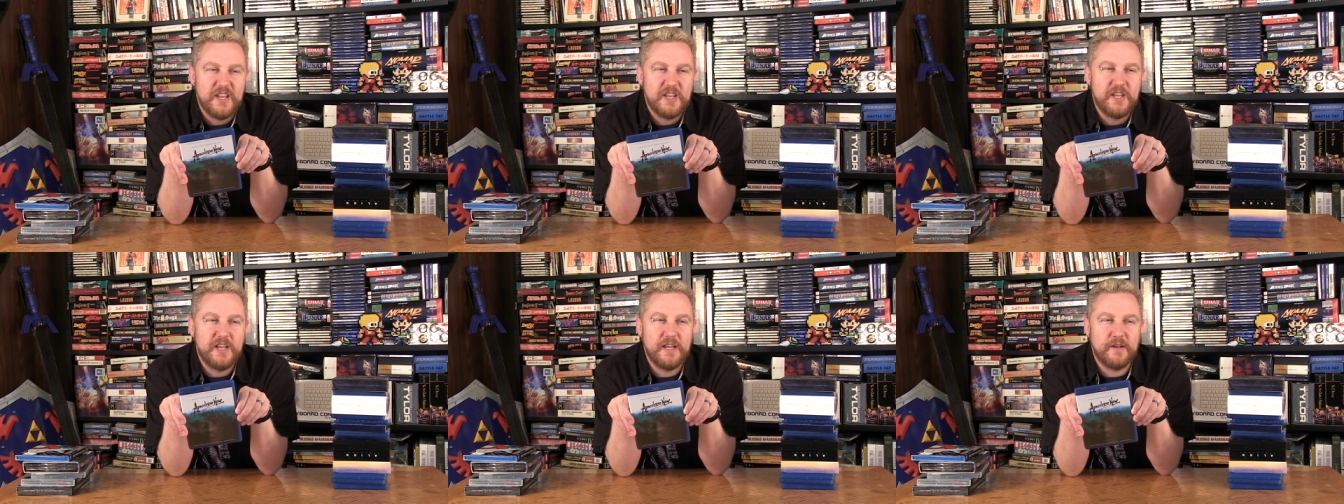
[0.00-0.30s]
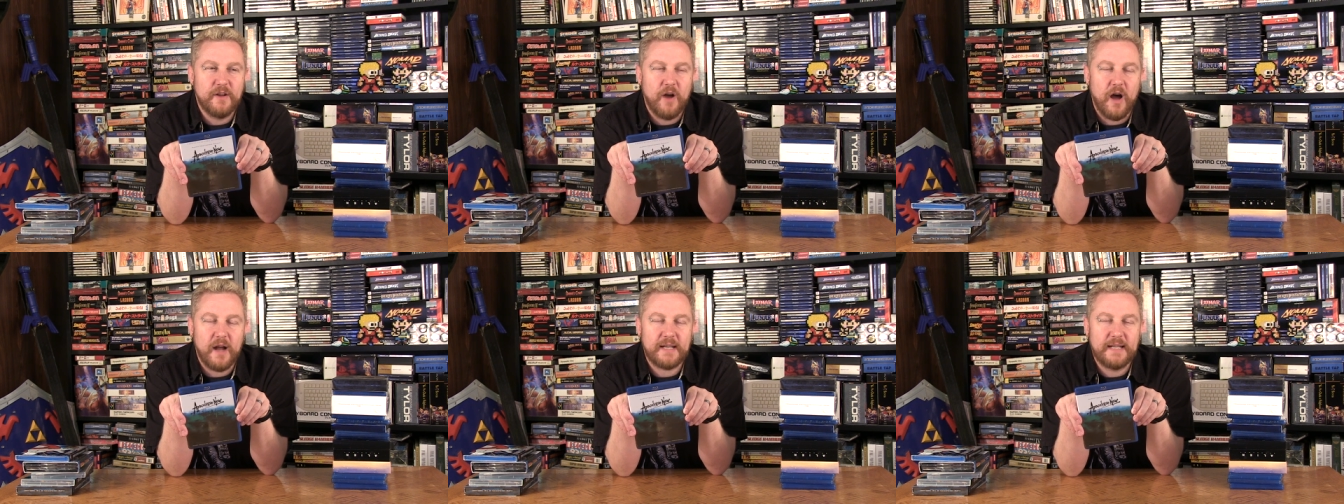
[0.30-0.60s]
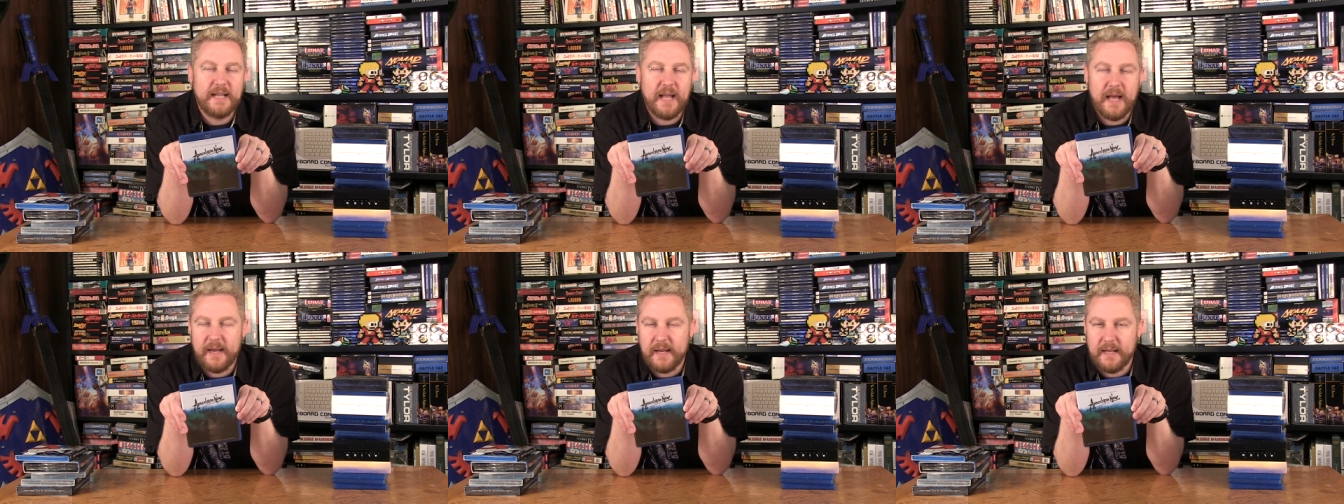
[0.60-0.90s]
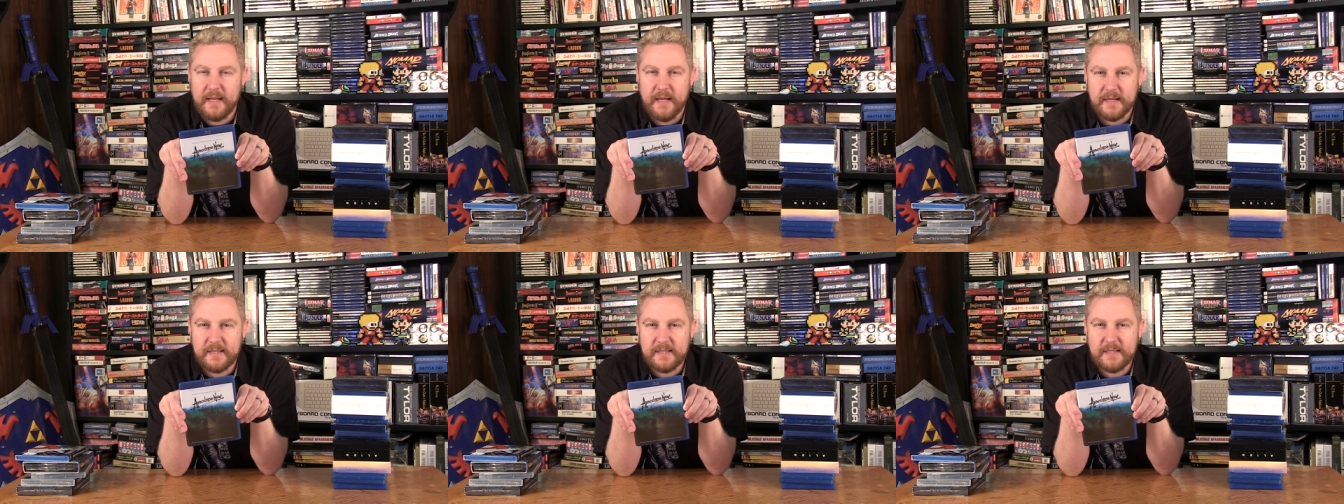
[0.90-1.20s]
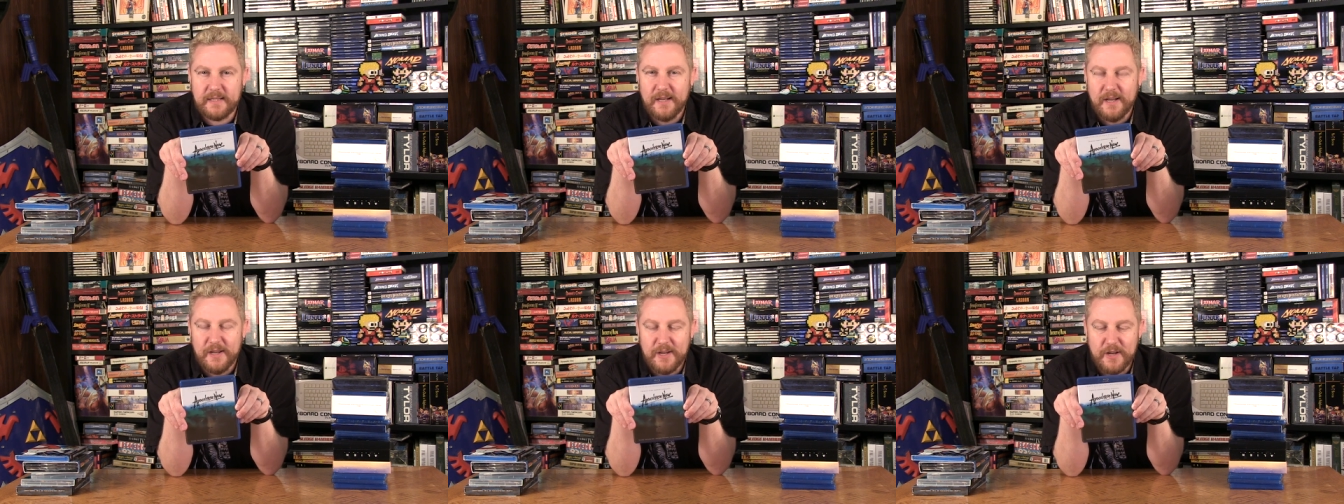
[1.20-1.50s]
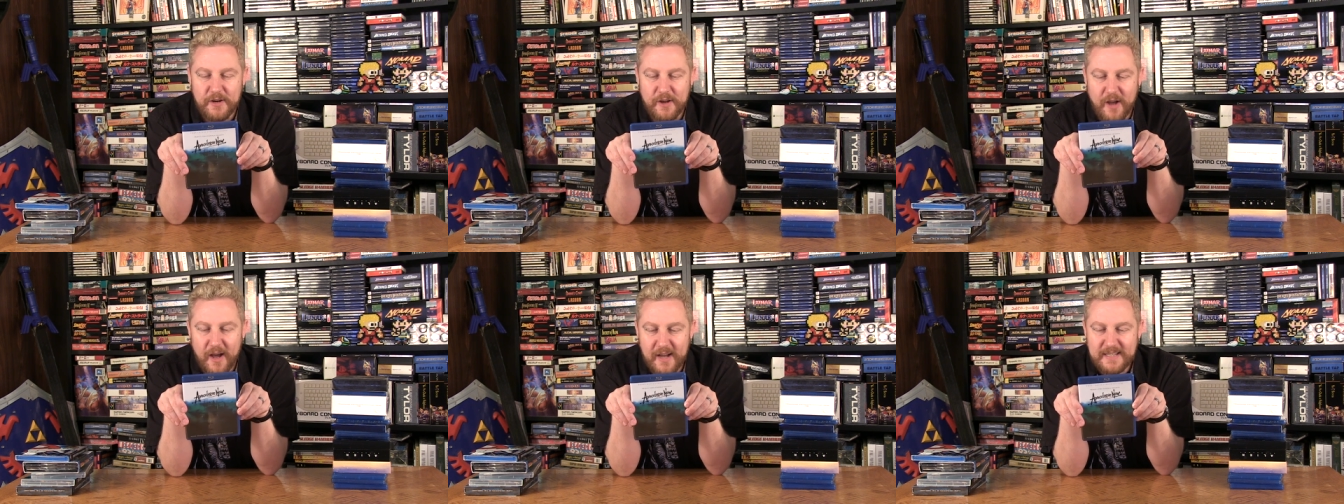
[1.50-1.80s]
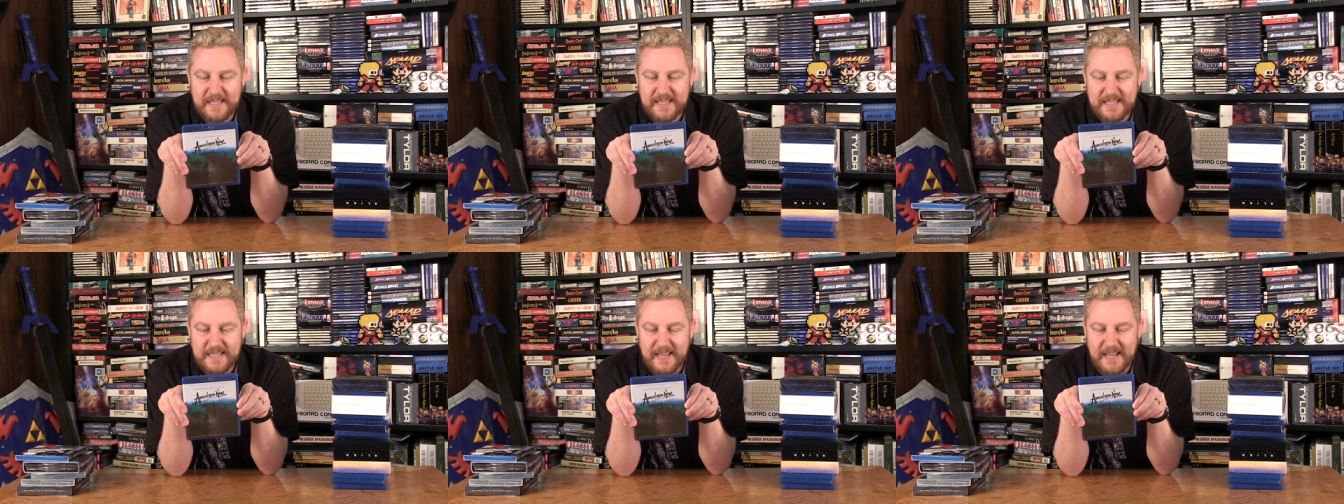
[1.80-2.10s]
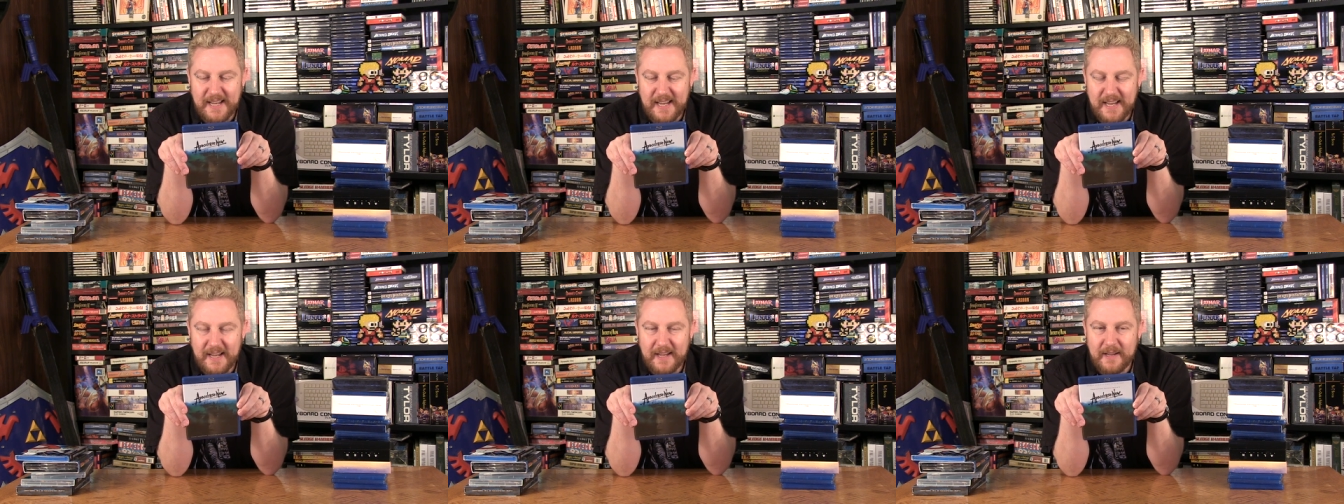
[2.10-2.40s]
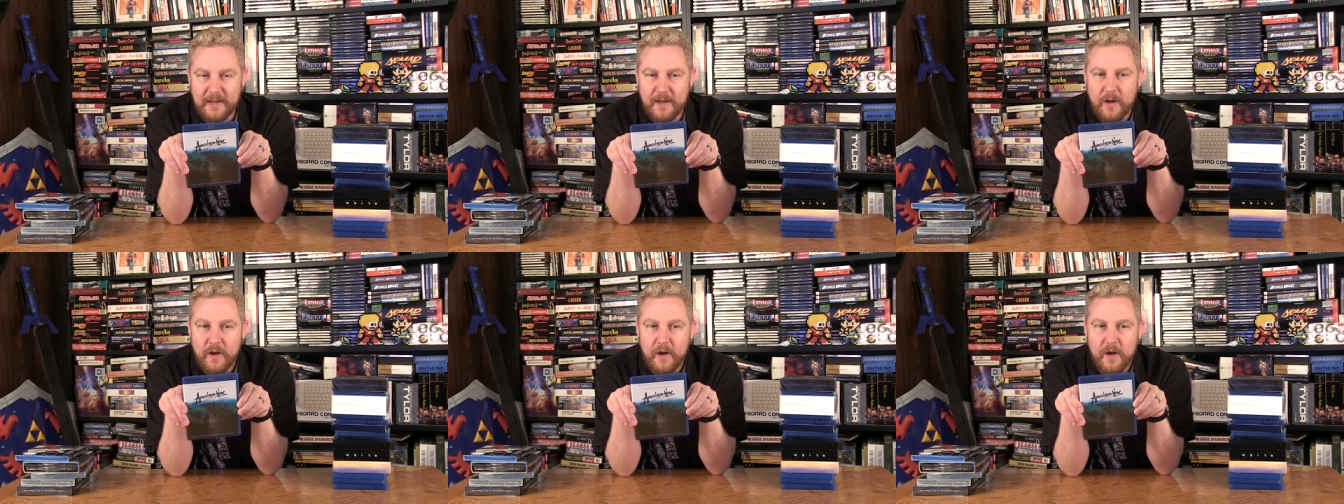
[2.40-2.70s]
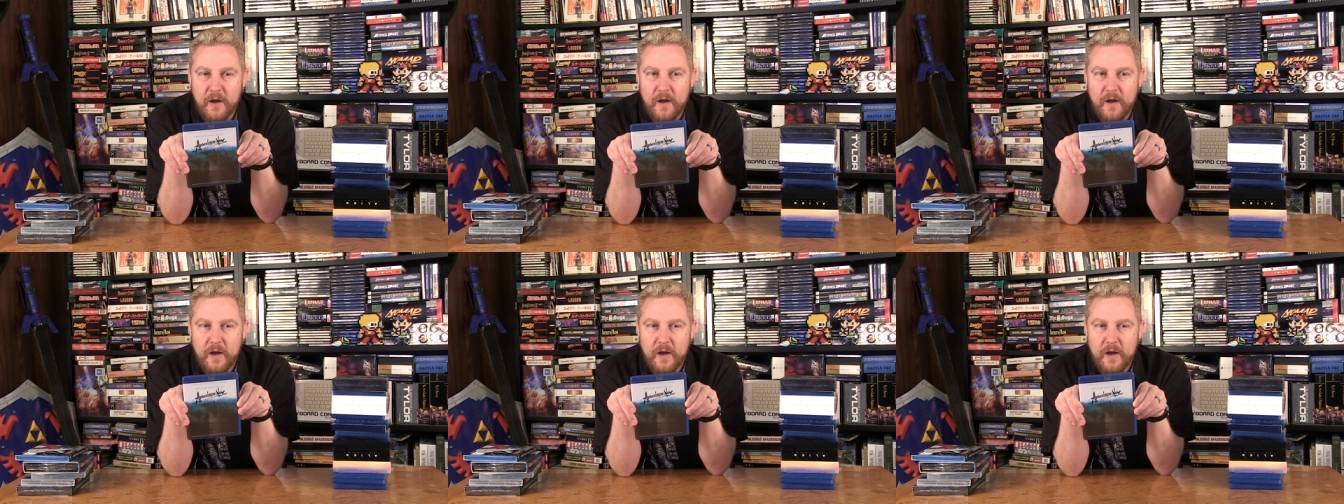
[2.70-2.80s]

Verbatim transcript: you're not getting it. You're not seeing